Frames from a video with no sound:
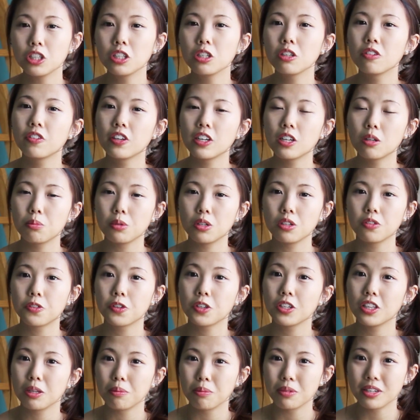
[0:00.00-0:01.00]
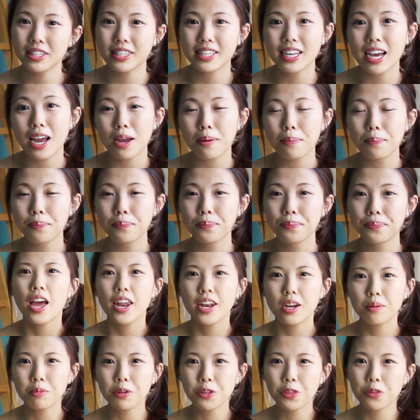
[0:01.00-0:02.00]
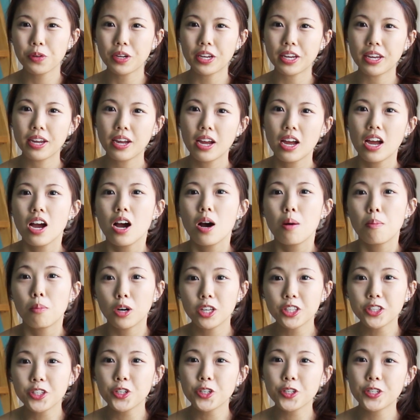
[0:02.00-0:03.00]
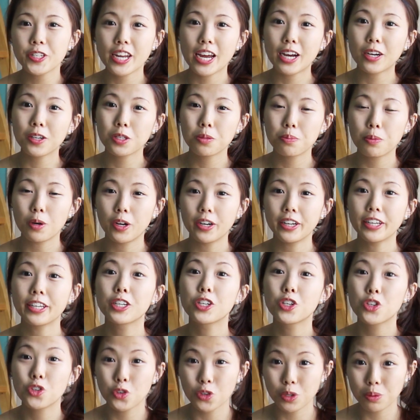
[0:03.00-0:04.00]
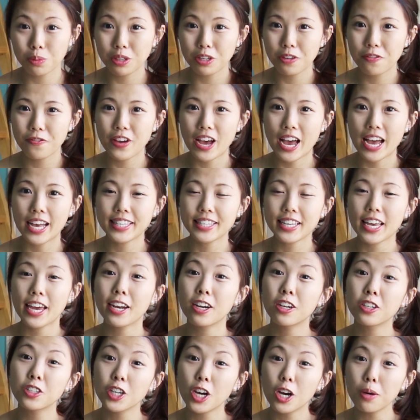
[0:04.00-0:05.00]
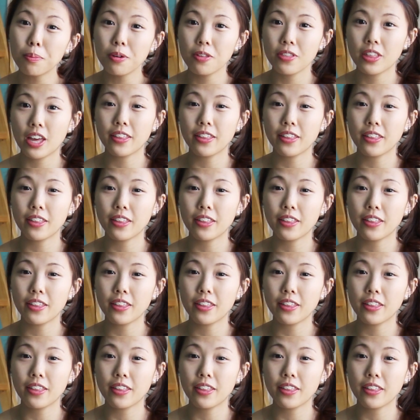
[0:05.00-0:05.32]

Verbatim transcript: only available for a limited time. Number three. Monsters now spawn extremely fast, and on top of